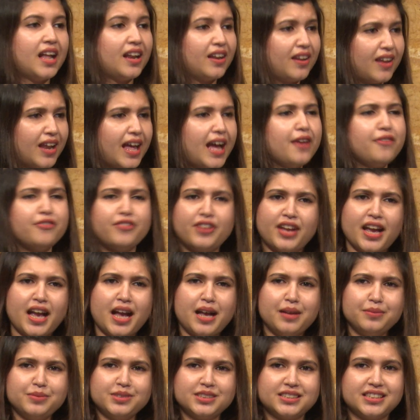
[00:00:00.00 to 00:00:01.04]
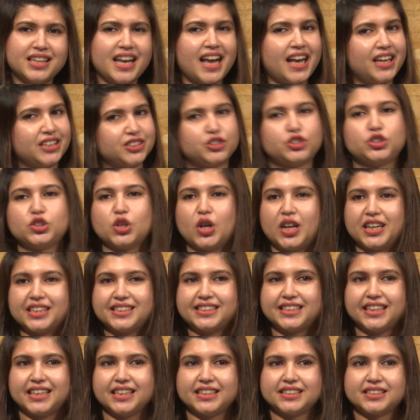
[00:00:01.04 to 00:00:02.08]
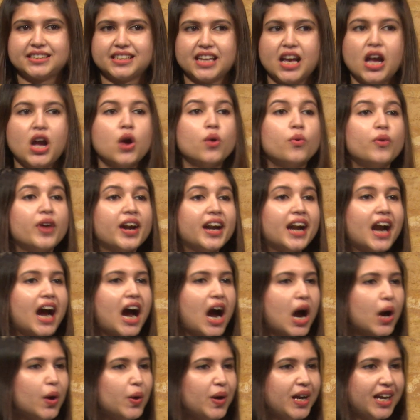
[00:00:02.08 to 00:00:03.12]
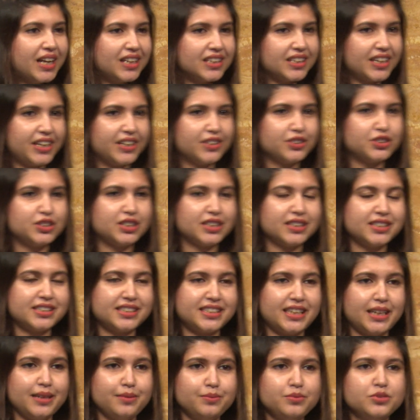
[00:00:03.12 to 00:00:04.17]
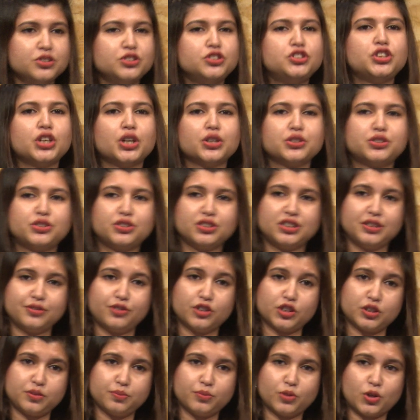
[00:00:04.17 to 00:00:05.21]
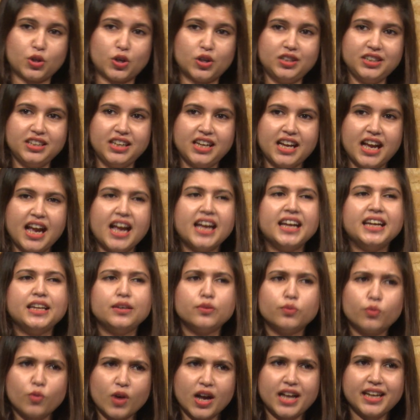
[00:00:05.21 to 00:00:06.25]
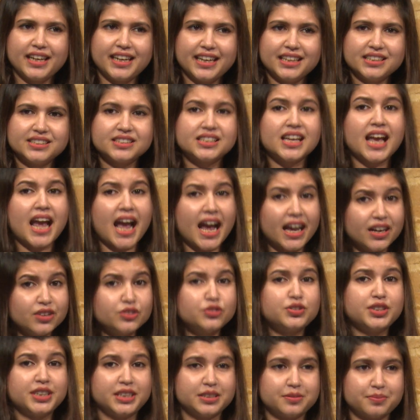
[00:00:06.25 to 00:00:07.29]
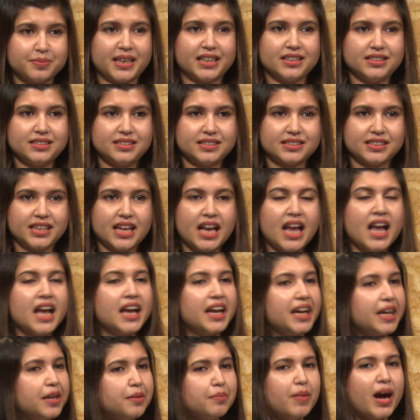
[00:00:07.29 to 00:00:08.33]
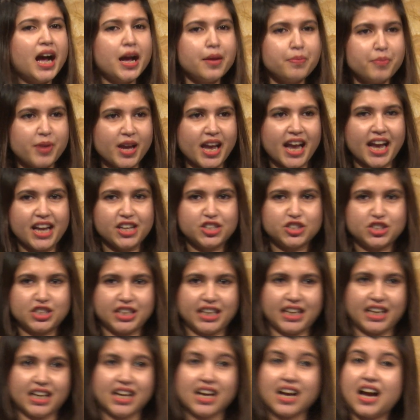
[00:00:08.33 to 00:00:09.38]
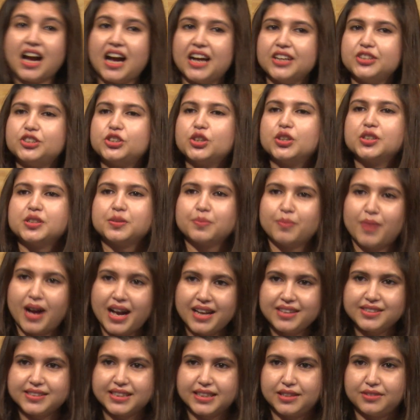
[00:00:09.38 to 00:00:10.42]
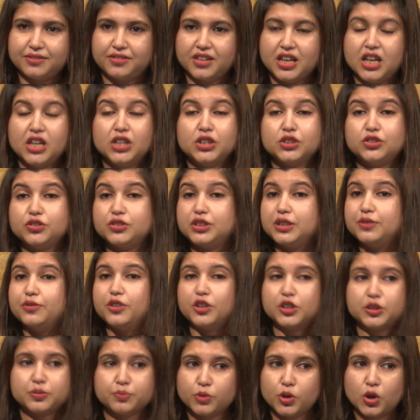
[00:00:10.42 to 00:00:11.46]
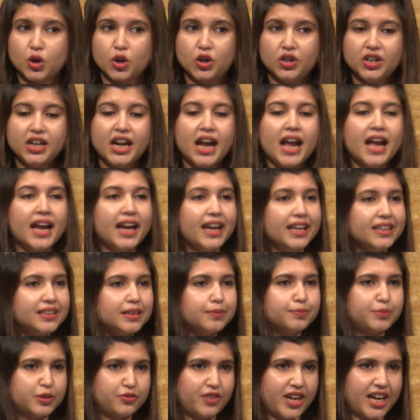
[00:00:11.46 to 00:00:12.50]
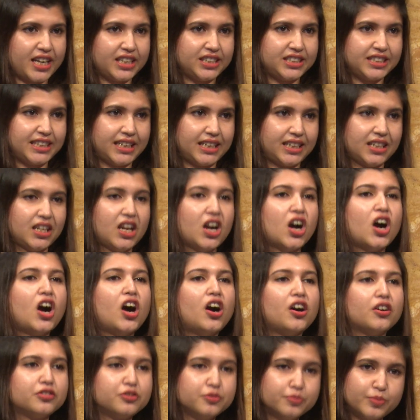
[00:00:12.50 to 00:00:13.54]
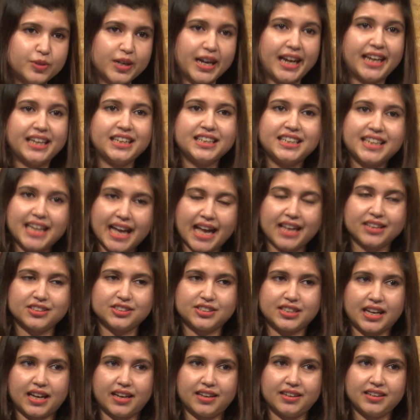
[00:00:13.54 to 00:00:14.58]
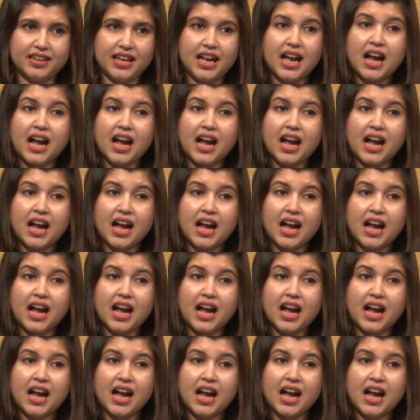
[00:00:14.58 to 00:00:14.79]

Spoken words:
Life counts as choices, where our healthcare system chose to devote more in wellness and treatments. In my PhD, I chose myself to devote more in the prevention of brain cancer.